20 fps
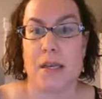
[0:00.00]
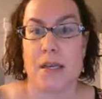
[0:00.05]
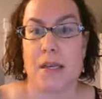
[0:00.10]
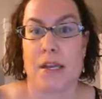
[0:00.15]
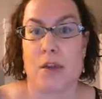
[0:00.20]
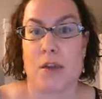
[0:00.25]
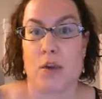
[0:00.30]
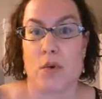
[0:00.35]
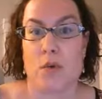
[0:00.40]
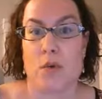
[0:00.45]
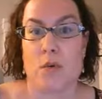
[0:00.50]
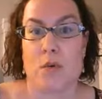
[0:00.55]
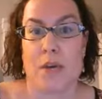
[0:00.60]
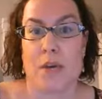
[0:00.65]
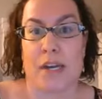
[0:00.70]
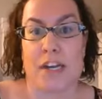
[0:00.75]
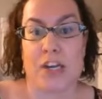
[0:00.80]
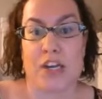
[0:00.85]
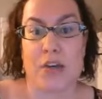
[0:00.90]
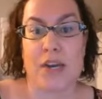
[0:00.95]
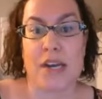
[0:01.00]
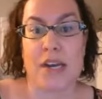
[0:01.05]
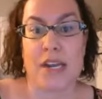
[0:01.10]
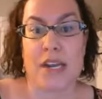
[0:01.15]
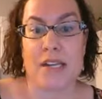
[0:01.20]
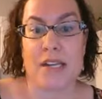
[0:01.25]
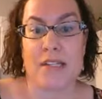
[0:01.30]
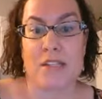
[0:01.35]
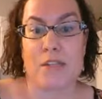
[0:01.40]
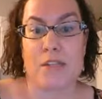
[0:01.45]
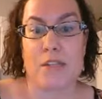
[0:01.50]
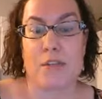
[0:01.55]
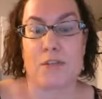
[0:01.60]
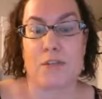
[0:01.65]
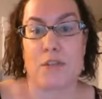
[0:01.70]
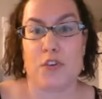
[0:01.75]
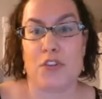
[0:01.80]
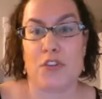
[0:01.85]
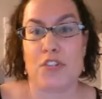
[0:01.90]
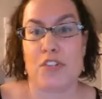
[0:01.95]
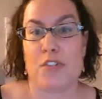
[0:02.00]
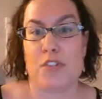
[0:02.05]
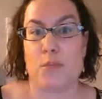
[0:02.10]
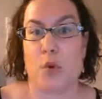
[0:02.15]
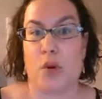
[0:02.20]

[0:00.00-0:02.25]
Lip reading: ingredients versus